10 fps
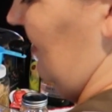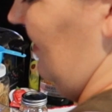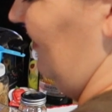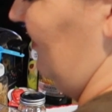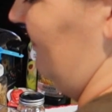
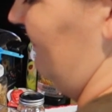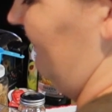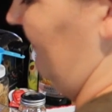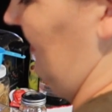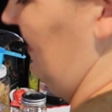in the bowl.
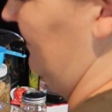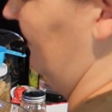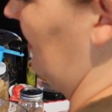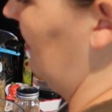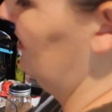
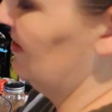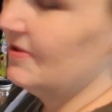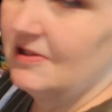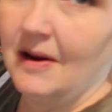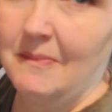This
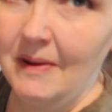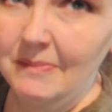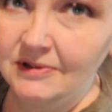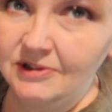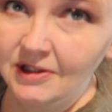is not
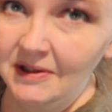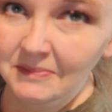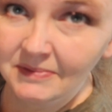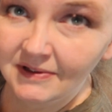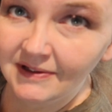maple
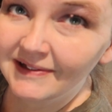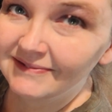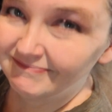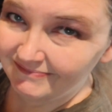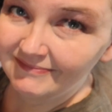syrup.
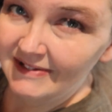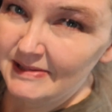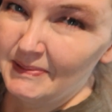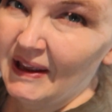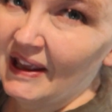
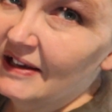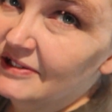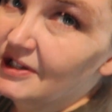It's pancake